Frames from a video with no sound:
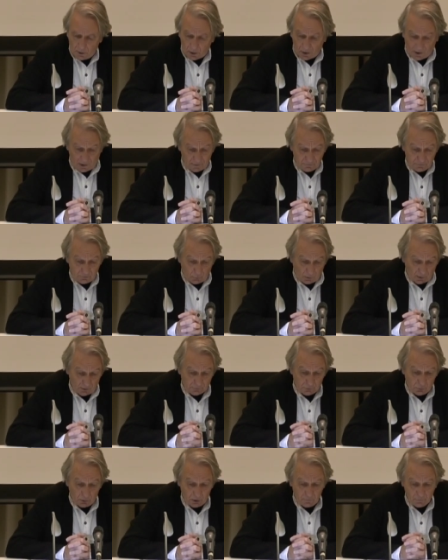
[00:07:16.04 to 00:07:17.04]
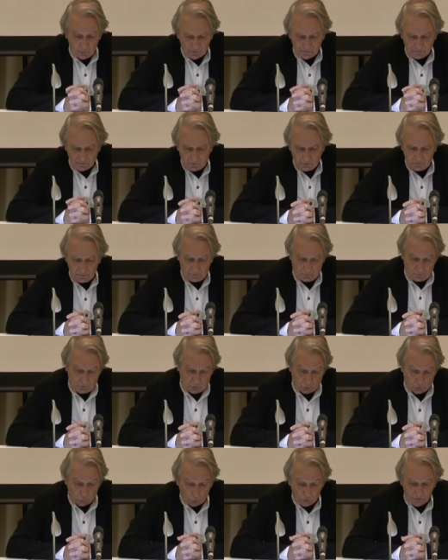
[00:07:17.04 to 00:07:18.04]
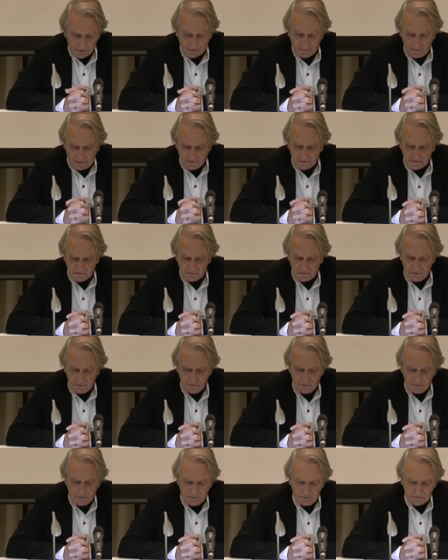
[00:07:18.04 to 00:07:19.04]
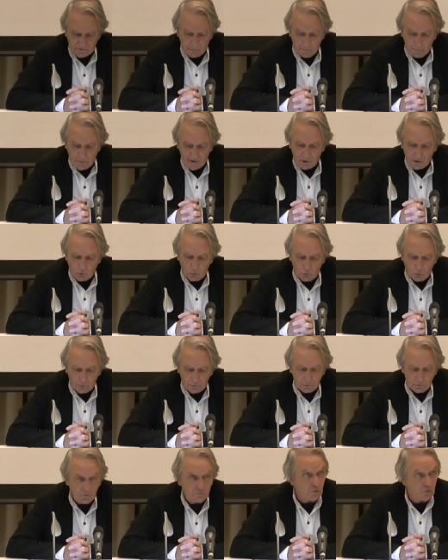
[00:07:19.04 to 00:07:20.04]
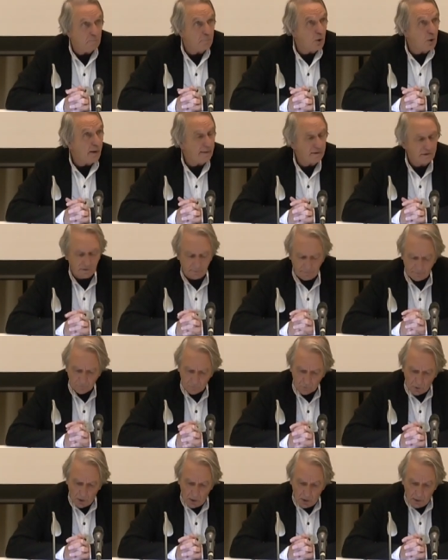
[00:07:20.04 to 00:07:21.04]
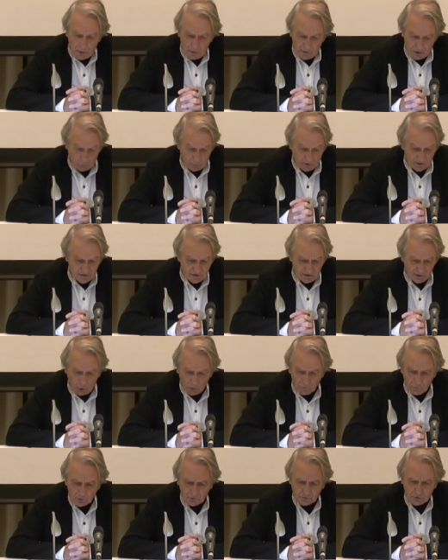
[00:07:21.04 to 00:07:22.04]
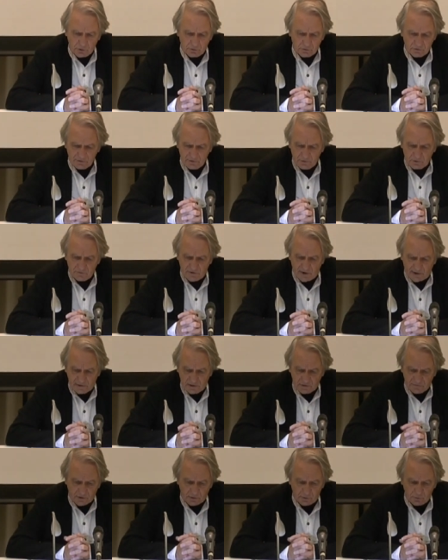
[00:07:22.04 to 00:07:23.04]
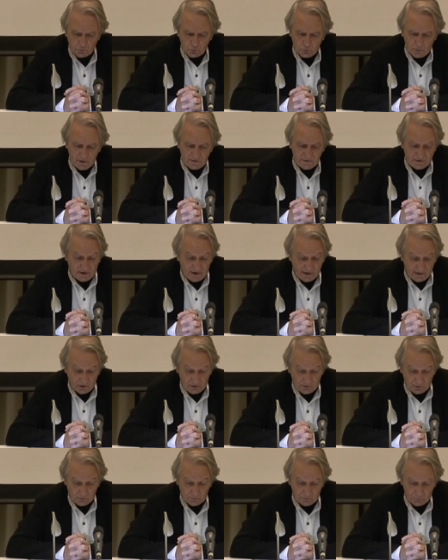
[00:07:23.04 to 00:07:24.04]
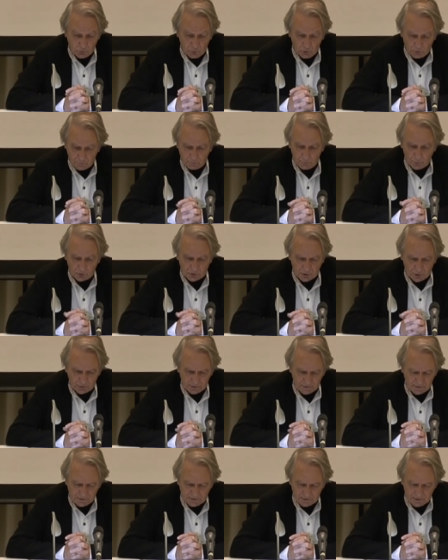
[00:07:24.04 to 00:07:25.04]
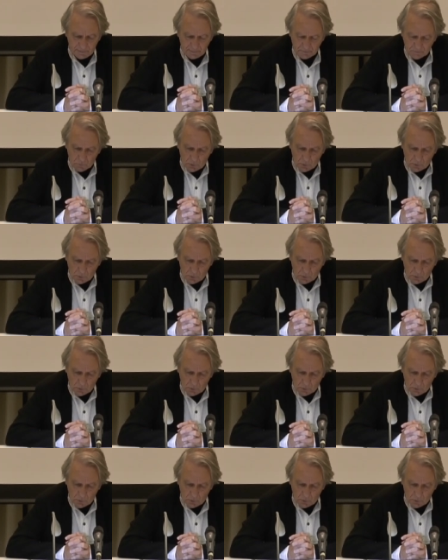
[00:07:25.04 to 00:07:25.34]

Ralph Waldo Emerson wrote an essay simply called The Poet, in which he overturns in a very different way the Hegelian view of modernity.